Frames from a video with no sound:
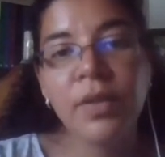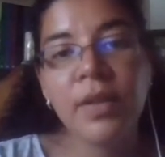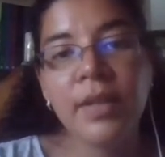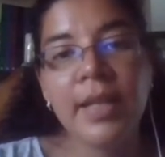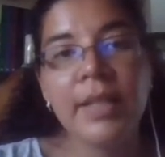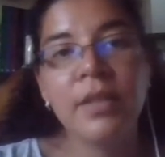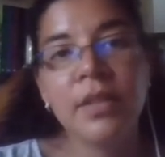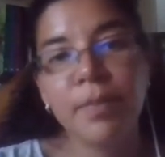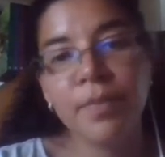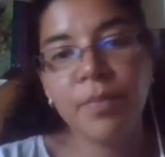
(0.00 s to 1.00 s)
again, the
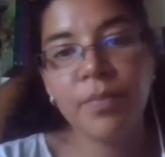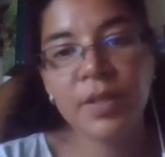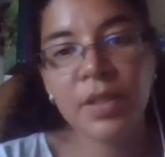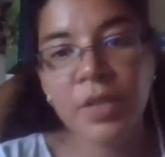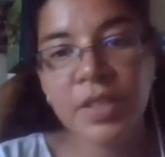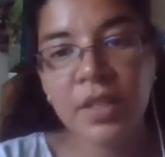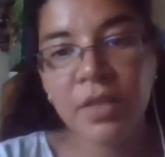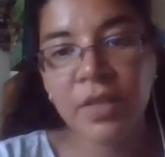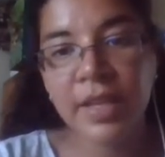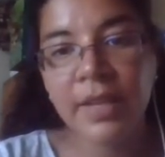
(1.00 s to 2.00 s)
secretion
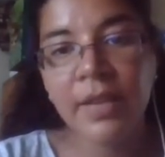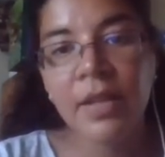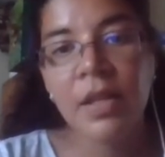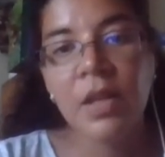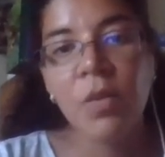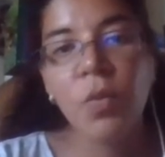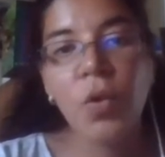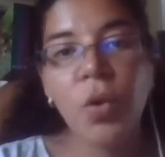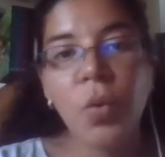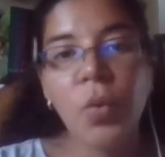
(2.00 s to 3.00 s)
of it
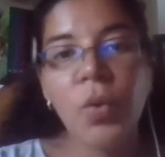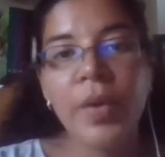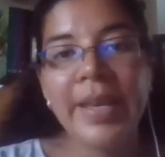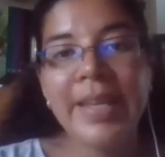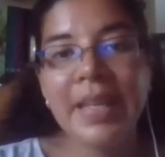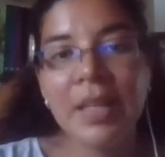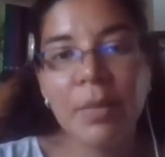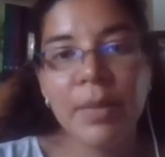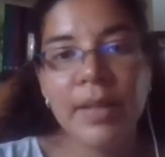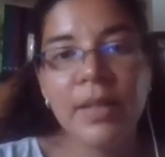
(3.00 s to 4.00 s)
will
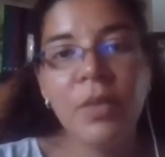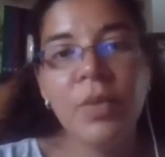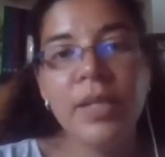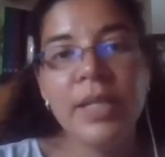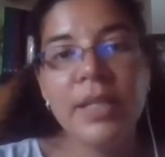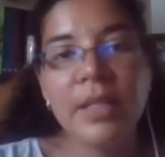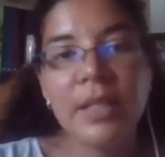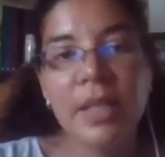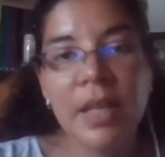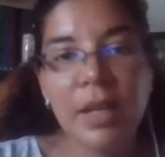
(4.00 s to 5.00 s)
inhibit the release
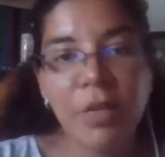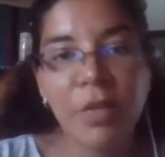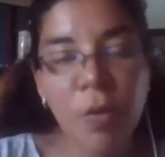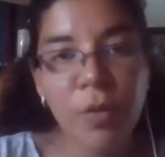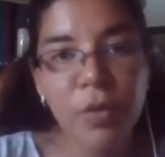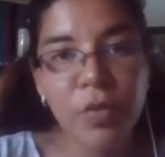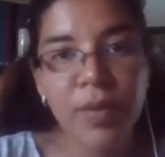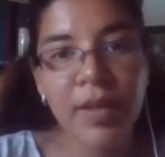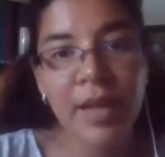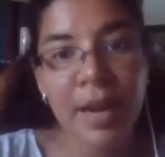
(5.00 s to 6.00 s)
of hormones from
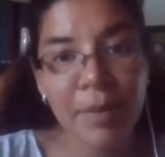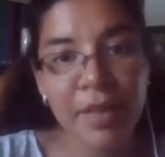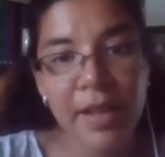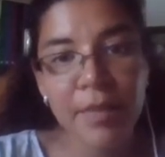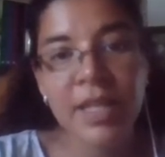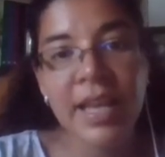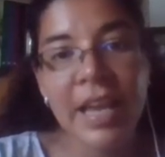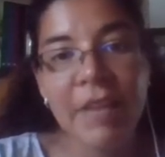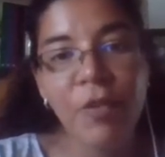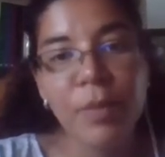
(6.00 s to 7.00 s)
the hypothalamus
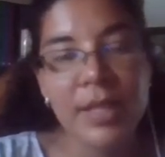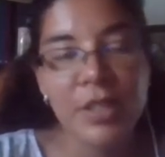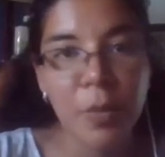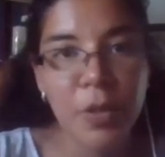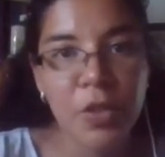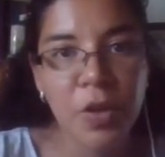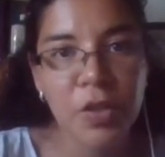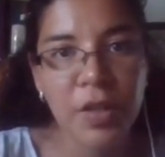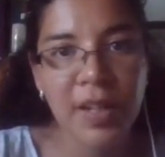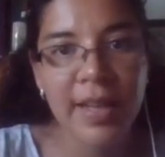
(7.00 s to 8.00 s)
and from the anterior pituitary
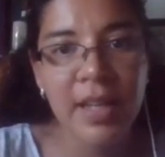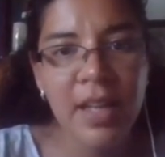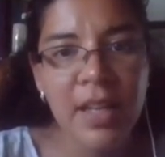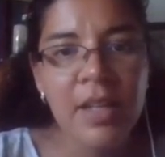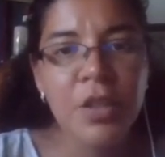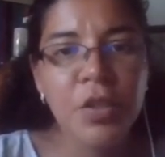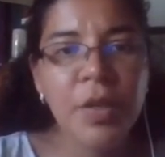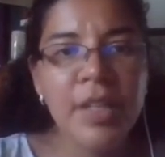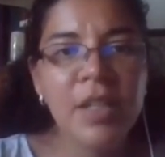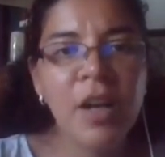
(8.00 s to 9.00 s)
gland. So
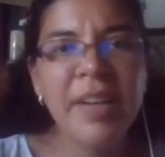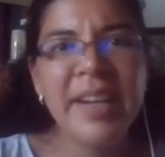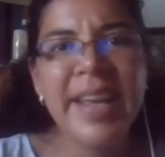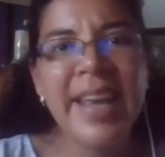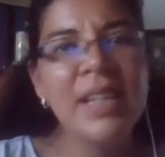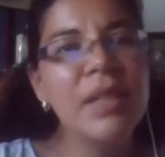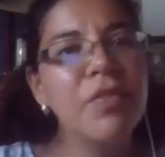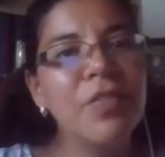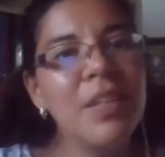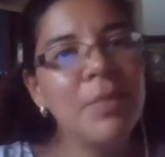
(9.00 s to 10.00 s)
it's called a negative
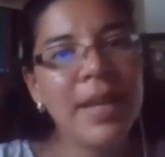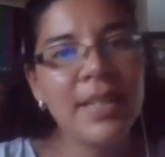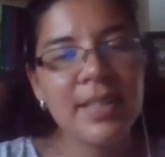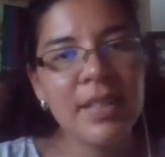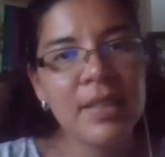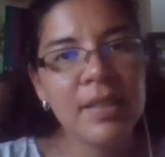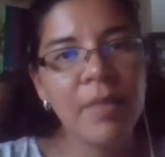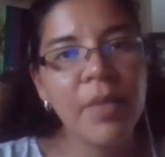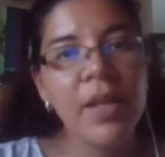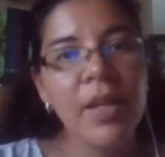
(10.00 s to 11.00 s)
feedback
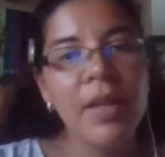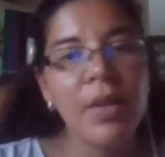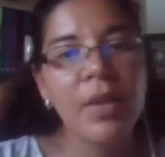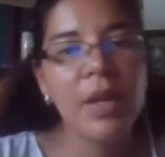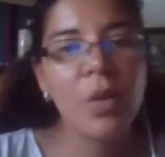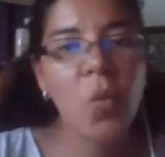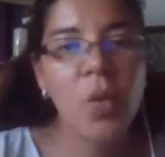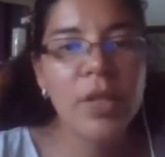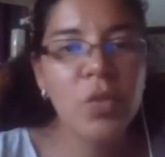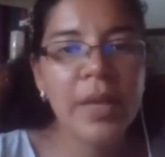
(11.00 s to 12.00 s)
system, that
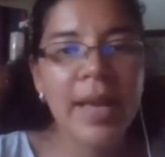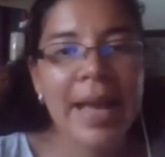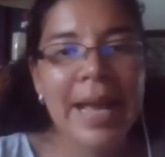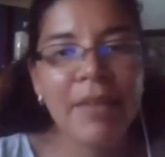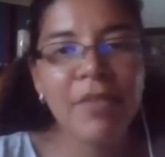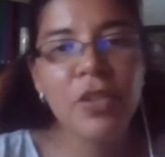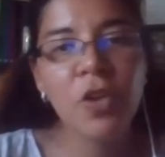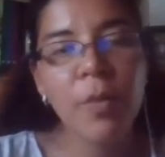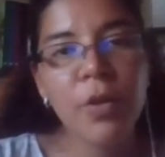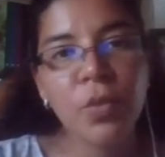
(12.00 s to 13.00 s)
once we have these
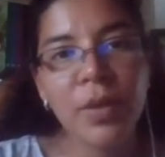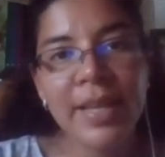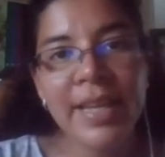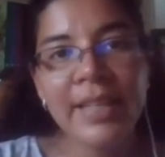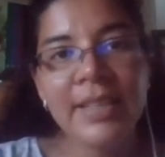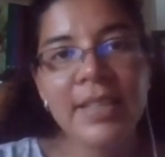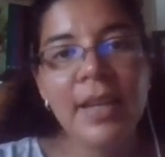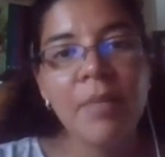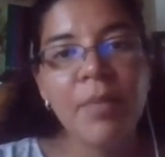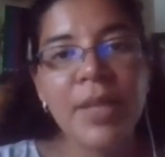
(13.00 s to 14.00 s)
hormones released,
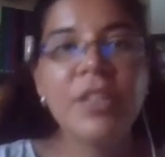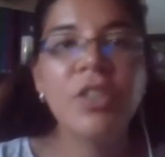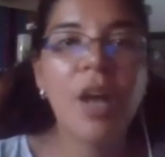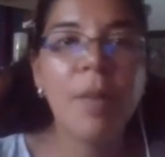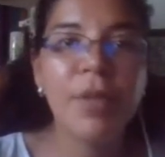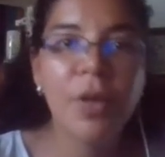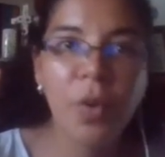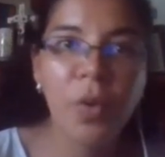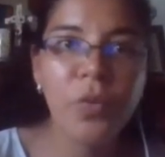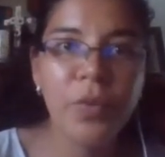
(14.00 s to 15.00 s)
they stop their
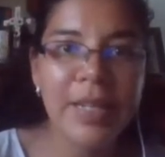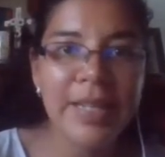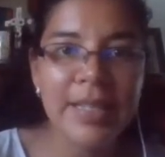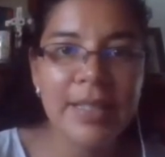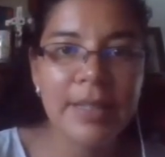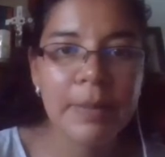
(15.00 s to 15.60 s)
own release.